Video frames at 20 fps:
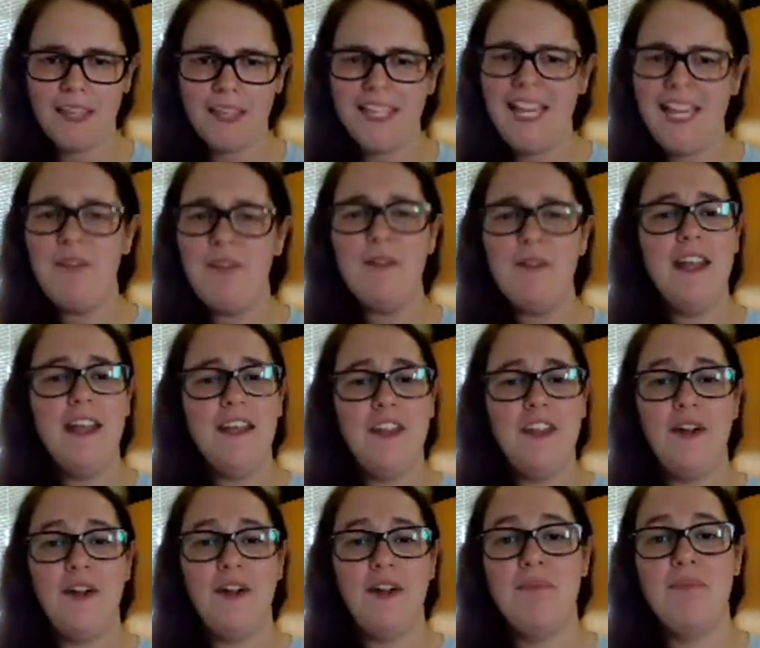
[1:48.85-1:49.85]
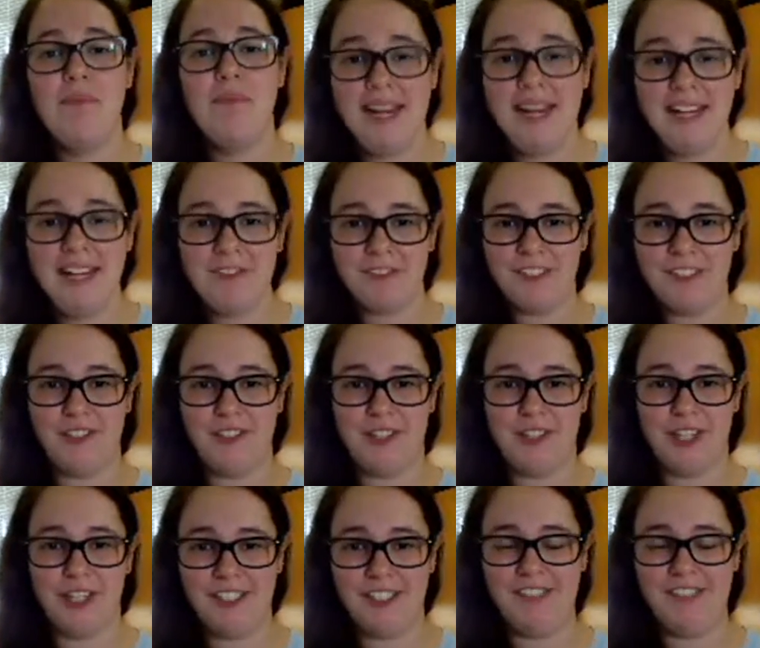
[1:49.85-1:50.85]
Now, there are many different
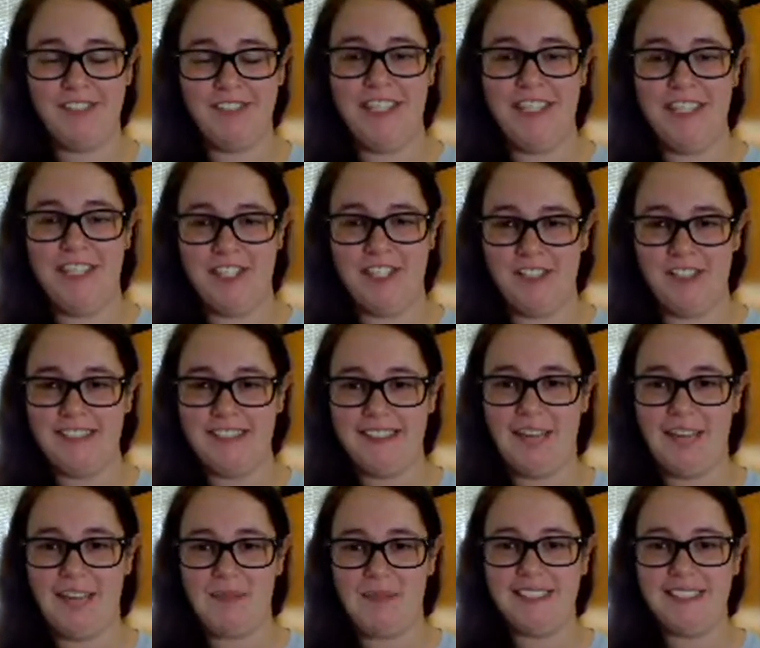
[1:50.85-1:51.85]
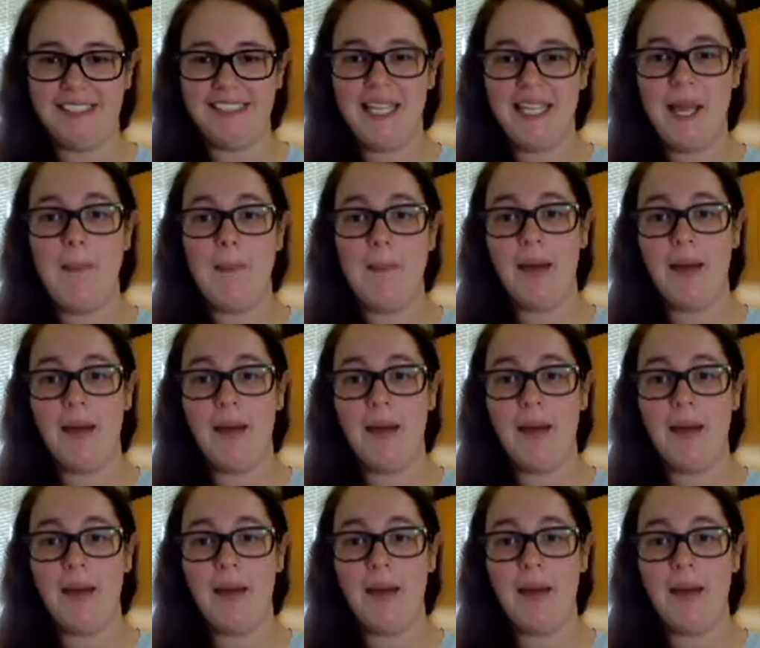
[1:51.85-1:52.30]
structures for conditional statements,